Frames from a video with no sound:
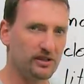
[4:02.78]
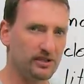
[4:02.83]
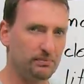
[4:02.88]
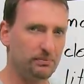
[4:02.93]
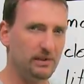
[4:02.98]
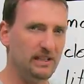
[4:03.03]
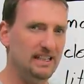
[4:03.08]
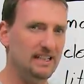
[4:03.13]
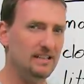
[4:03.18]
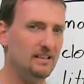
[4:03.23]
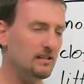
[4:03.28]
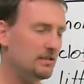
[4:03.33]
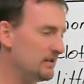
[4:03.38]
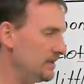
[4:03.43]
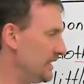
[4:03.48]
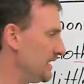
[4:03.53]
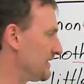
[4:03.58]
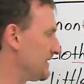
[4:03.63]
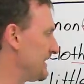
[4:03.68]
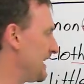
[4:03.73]
speed,
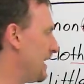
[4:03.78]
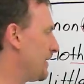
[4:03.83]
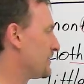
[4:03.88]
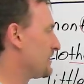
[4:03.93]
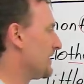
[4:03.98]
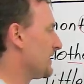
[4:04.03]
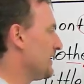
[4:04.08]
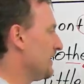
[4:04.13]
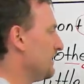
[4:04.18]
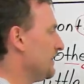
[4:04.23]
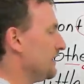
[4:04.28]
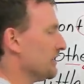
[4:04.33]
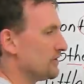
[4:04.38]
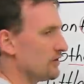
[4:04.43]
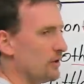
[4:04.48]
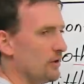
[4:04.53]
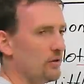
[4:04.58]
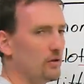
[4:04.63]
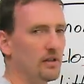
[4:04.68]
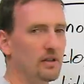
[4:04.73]
it sounds like a D.
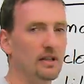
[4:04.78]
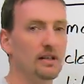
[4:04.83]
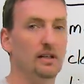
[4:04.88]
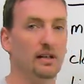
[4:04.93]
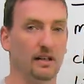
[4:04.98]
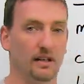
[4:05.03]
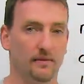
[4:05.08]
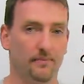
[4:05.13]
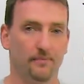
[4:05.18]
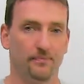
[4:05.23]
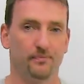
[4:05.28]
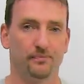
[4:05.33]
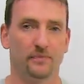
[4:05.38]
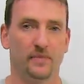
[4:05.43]
So little.